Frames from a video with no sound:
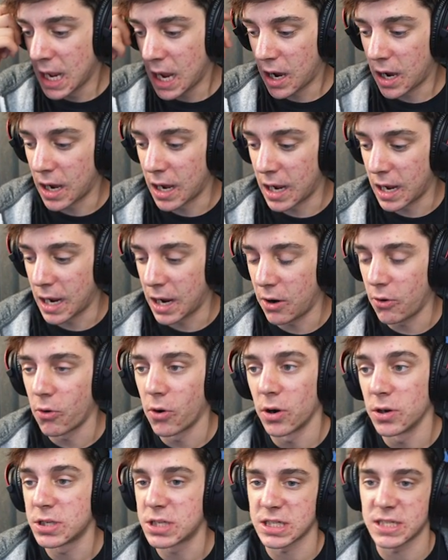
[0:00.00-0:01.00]

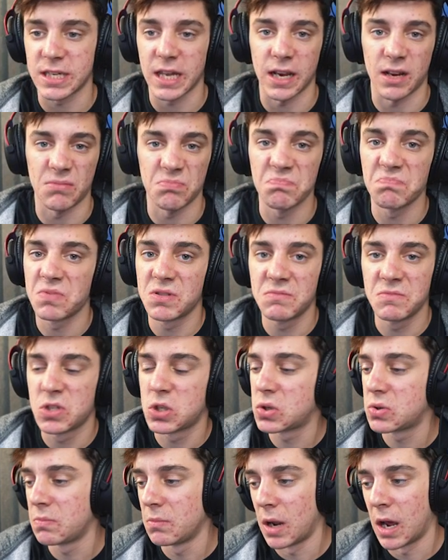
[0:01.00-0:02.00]
or just, like,
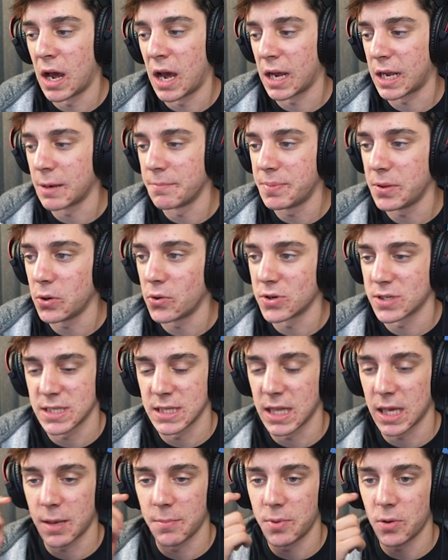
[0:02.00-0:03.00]
computers in
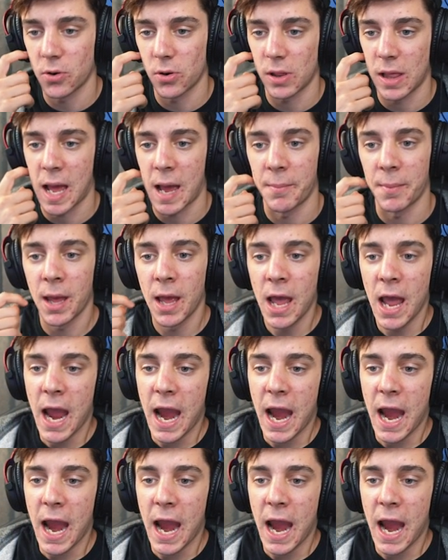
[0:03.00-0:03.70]
the computer lab.